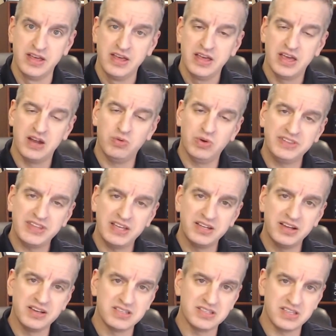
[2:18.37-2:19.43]
And what that
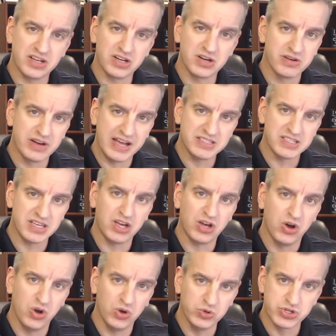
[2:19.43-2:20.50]
does is it creates a
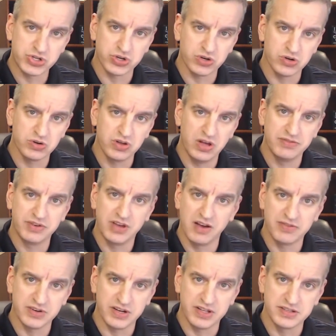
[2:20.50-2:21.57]
culture of
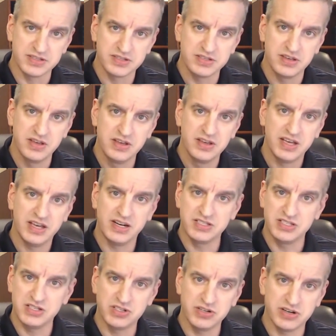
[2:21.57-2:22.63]
governance and
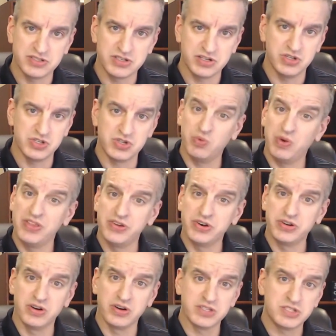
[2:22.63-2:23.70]
assist your institution. Whether
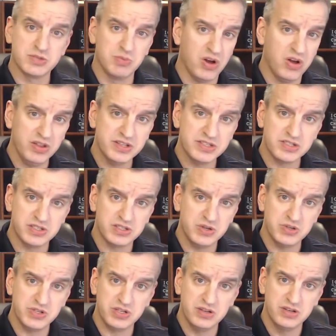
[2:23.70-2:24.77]
you're a small
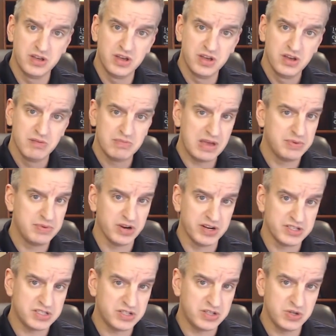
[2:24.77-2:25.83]
institution, maybe you're an
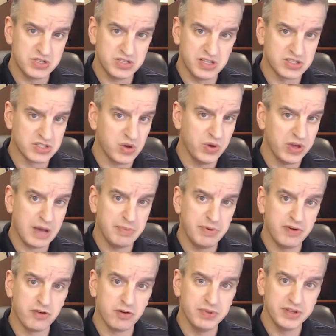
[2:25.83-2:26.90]
institution that's going up
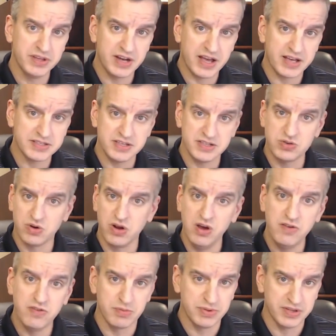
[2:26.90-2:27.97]
over $1 billion assets or
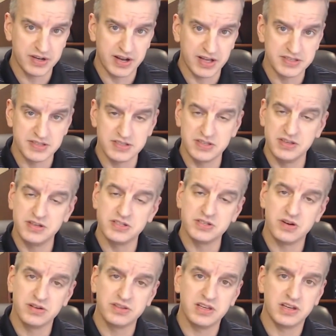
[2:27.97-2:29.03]
over $1 billion assets, you need to
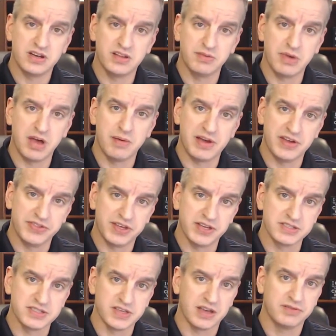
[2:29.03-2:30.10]
start thinking about
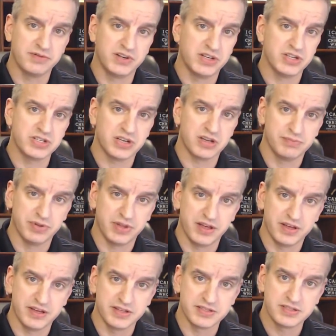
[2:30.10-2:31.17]
things like FDICA
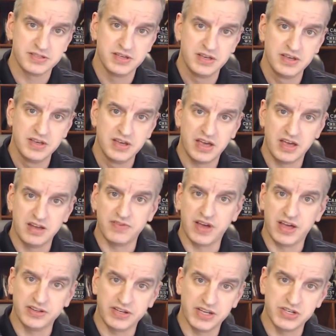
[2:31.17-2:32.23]
compliance and
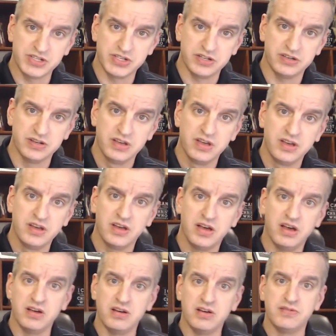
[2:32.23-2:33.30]
validation
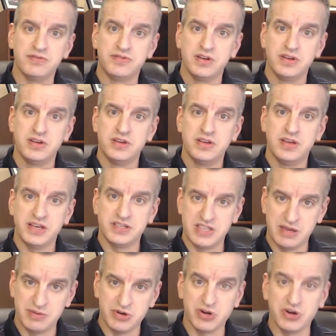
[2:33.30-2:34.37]
of
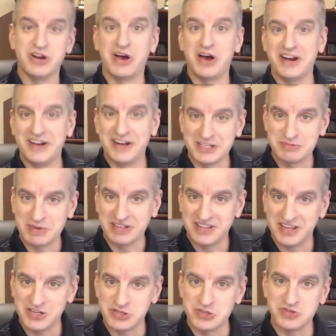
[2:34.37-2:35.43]
examiner and audit
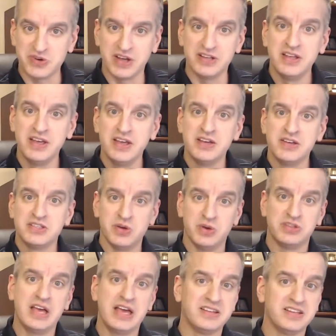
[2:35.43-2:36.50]
expectations, right?
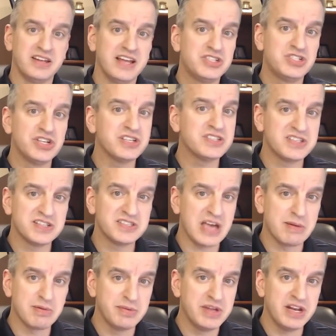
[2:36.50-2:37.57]
So in today's Just a
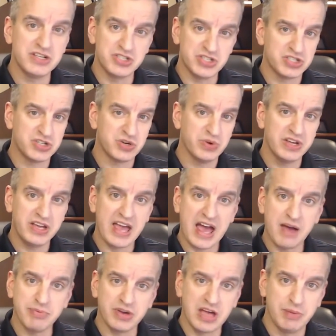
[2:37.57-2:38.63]
Cyber Minute, just to
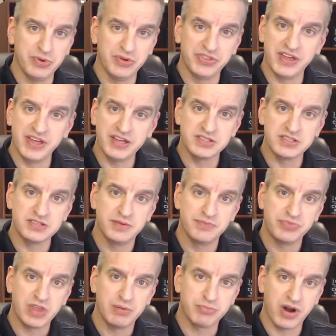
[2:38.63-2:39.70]
recap a couple of things.
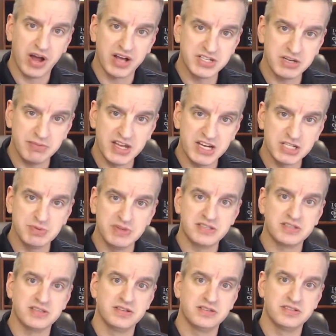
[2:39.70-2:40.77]
Project
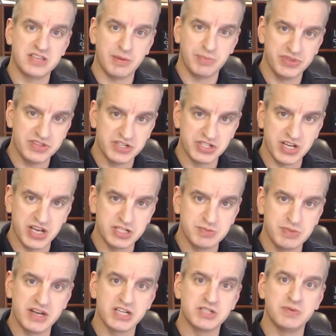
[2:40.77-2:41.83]
management's separate than change
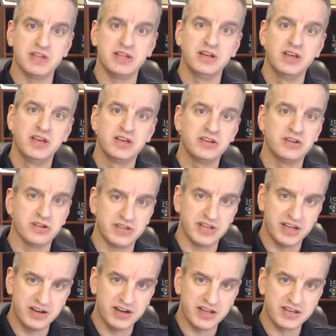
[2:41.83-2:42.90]
management. Your
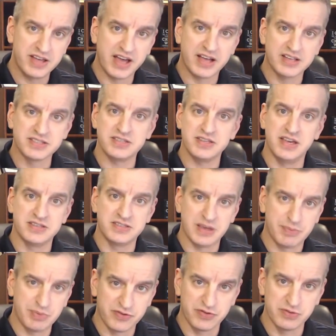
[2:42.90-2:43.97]
day-to-day tasks is
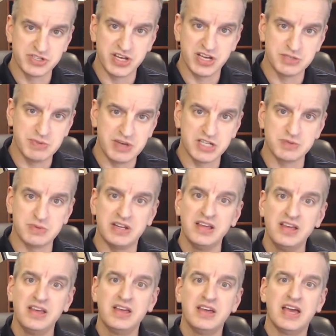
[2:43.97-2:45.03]
separate from change management.
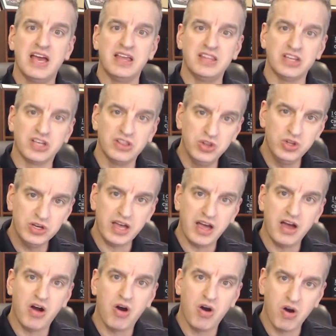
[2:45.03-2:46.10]
And then look
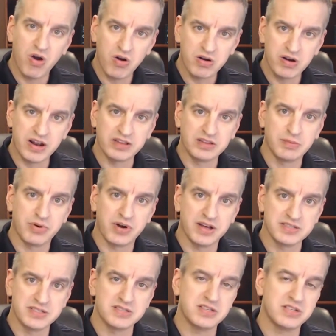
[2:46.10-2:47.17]
hard at the
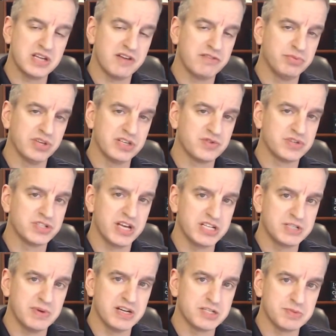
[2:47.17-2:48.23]
process that you have in place for change
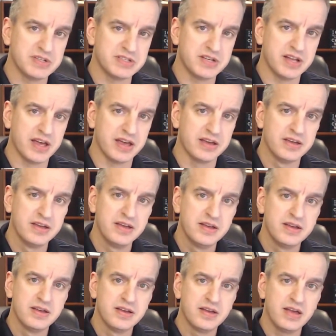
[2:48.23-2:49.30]
management today
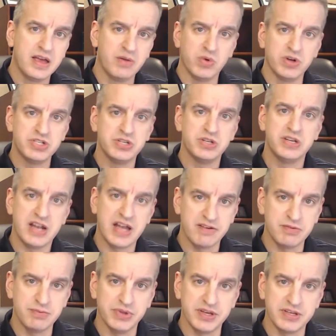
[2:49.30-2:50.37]
and what you need to have
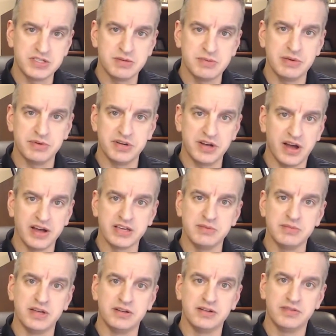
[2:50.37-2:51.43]
in place to be able to
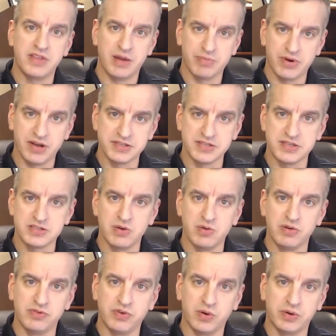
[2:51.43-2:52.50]
document that process
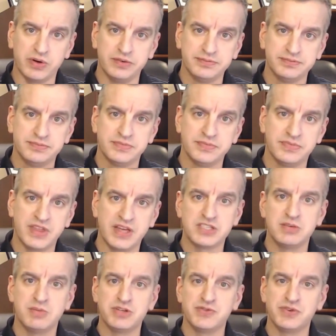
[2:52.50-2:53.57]
going forward. Thanks so
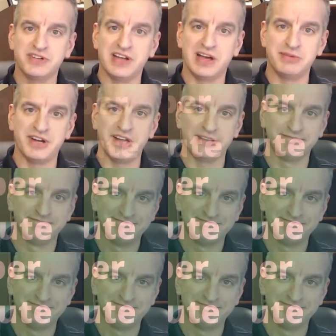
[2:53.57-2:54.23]
much for your time today.